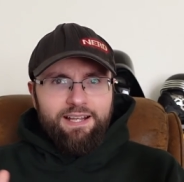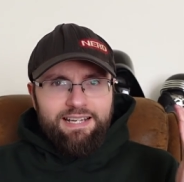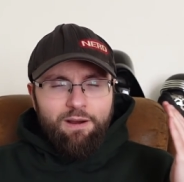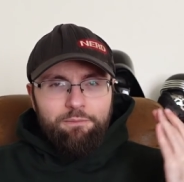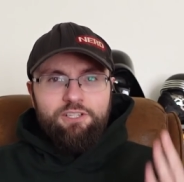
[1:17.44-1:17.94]

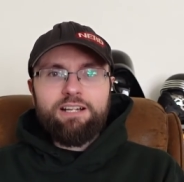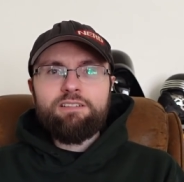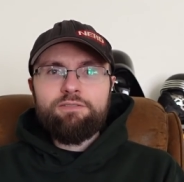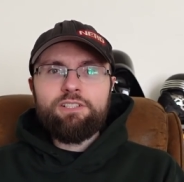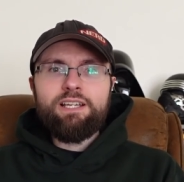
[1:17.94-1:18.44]
Now
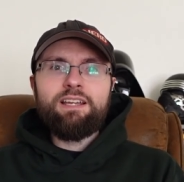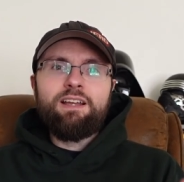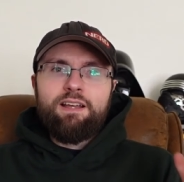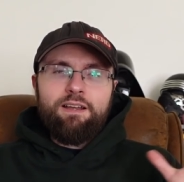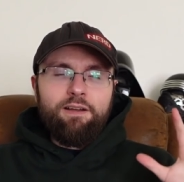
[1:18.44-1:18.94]

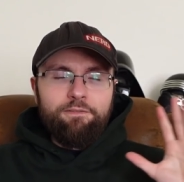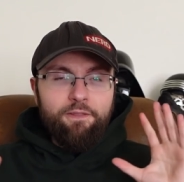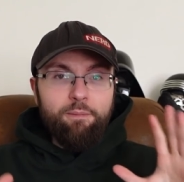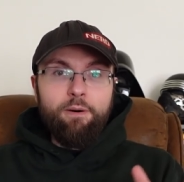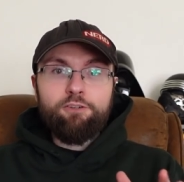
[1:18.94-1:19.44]
objectively, uh, for
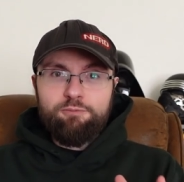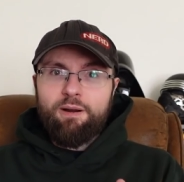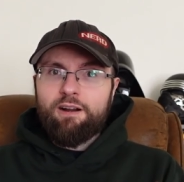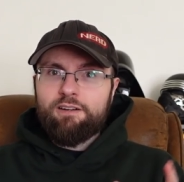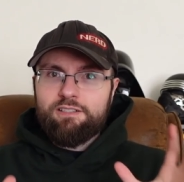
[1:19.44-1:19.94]
the most
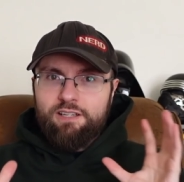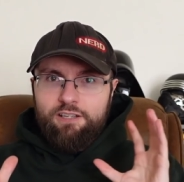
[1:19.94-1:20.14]
part,